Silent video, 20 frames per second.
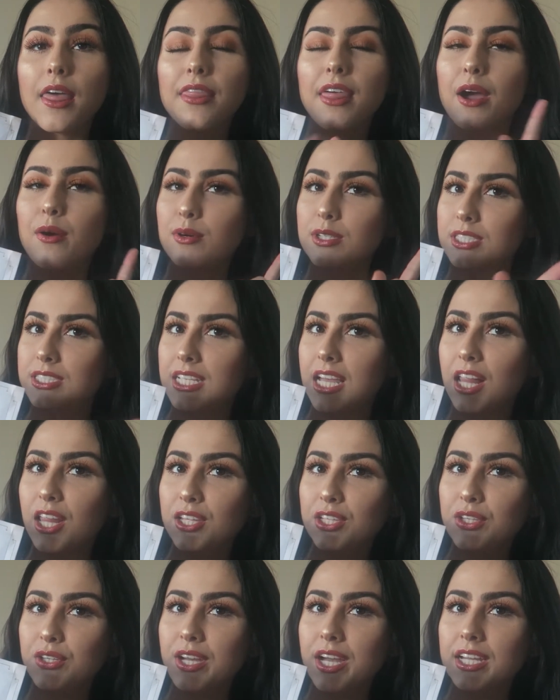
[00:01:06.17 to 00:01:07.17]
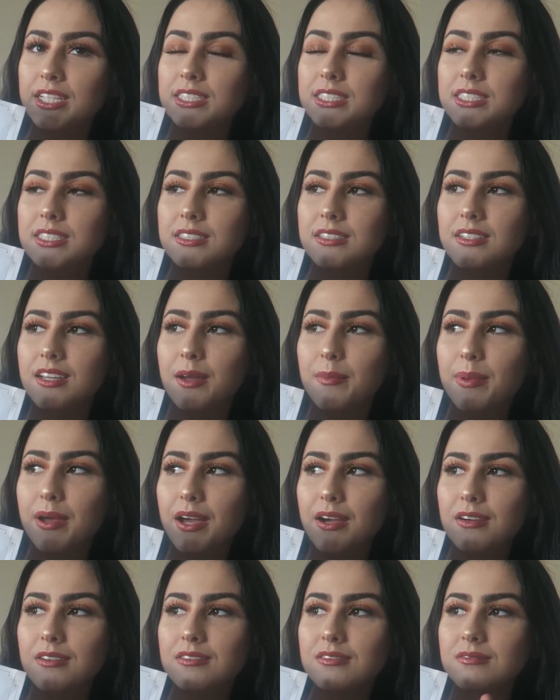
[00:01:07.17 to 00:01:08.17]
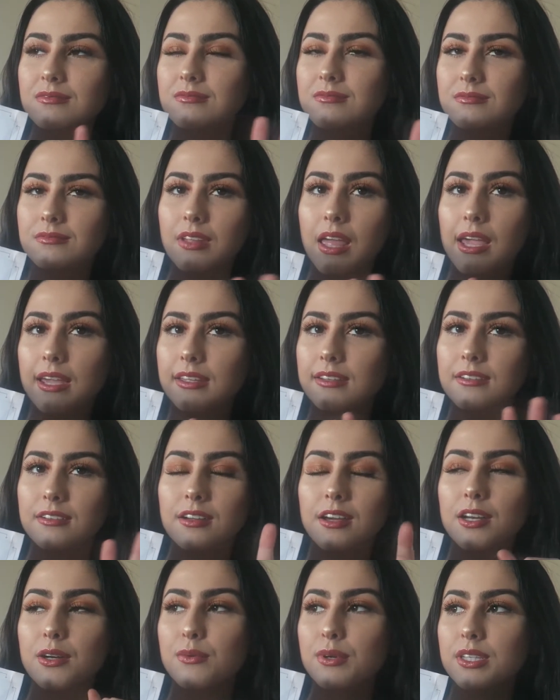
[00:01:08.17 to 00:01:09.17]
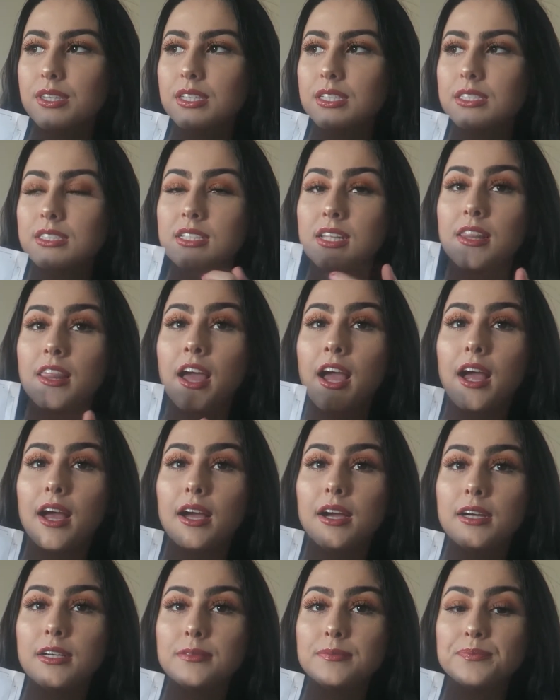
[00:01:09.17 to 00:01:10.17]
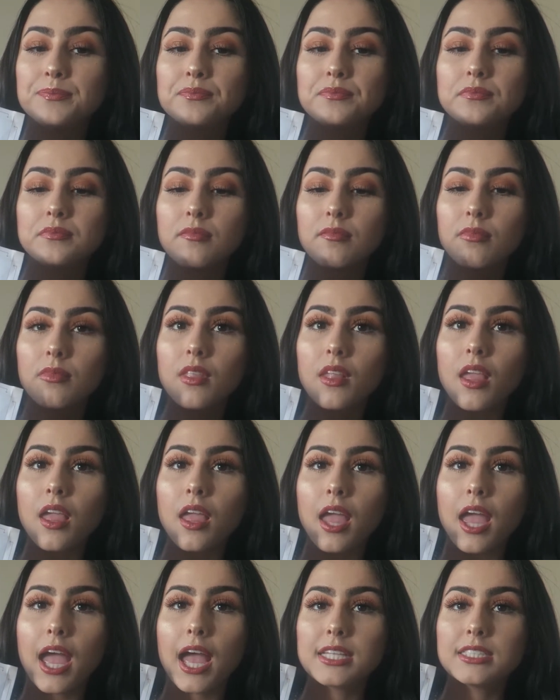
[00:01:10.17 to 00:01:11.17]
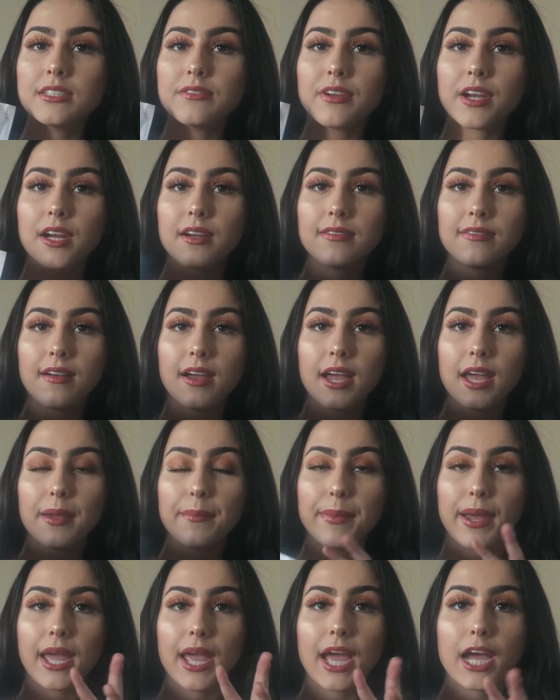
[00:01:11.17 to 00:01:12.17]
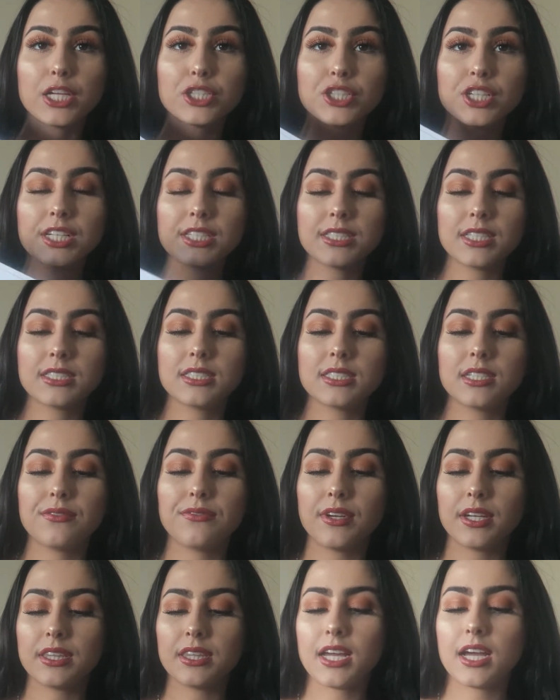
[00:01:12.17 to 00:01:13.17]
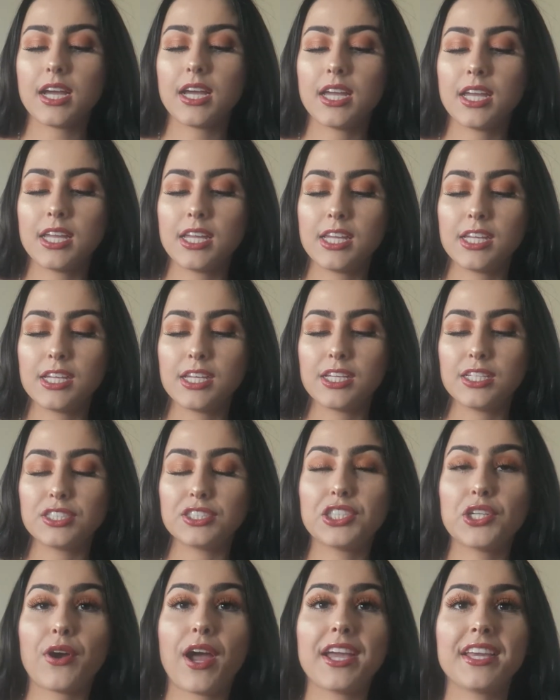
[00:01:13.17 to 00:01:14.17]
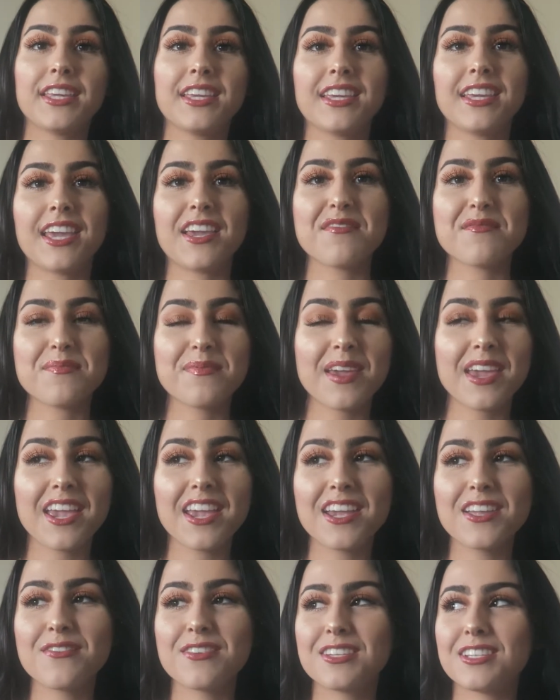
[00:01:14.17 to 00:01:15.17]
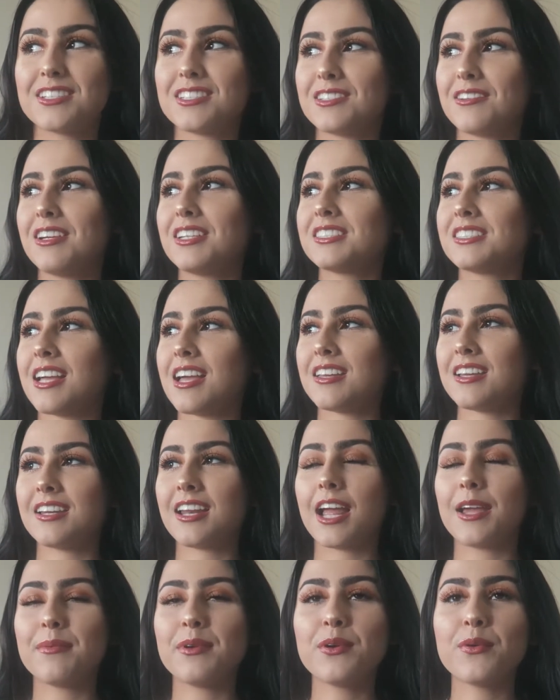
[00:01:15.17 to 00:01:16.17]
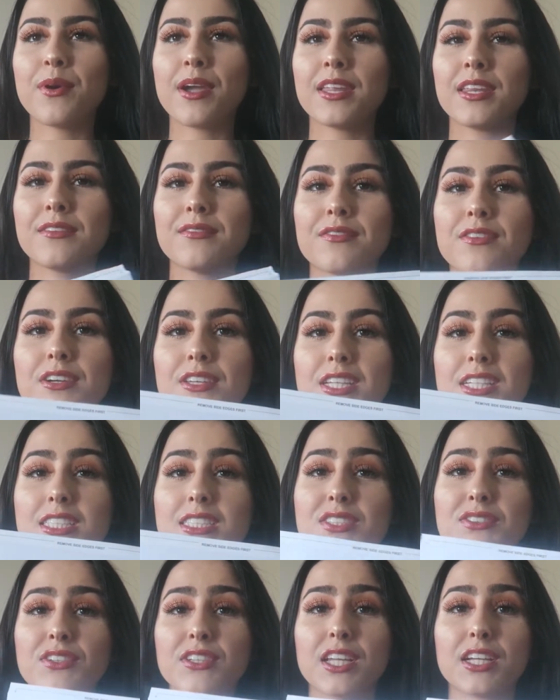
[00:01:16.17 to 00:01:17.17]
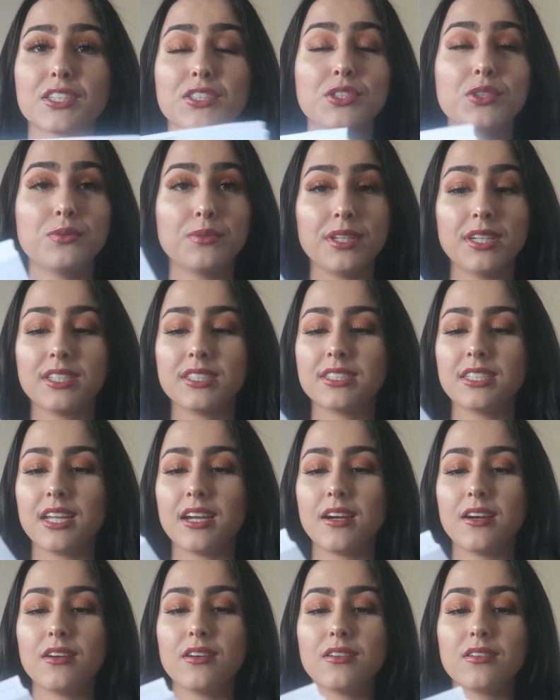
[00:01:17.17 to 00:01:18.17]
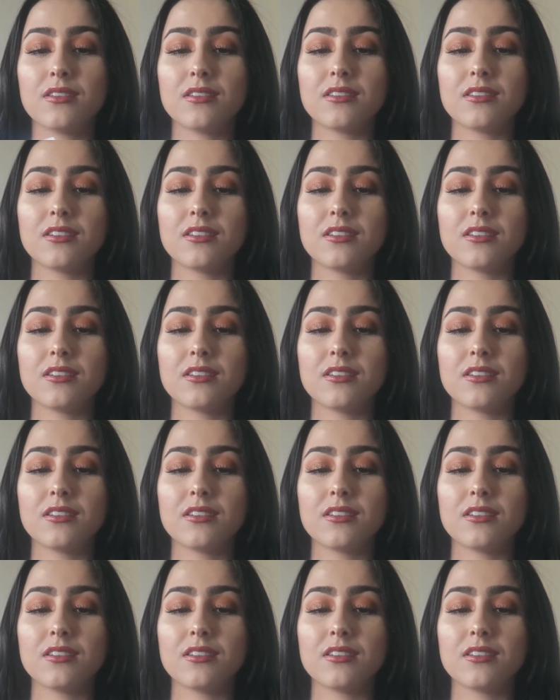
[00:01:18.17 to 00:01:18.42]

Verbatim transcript: that I was telling you guys about I don't know how to word this that um I had to verify my address and stuff like that so I can get paid which is so exciting I've been waiting for this for like two weeks now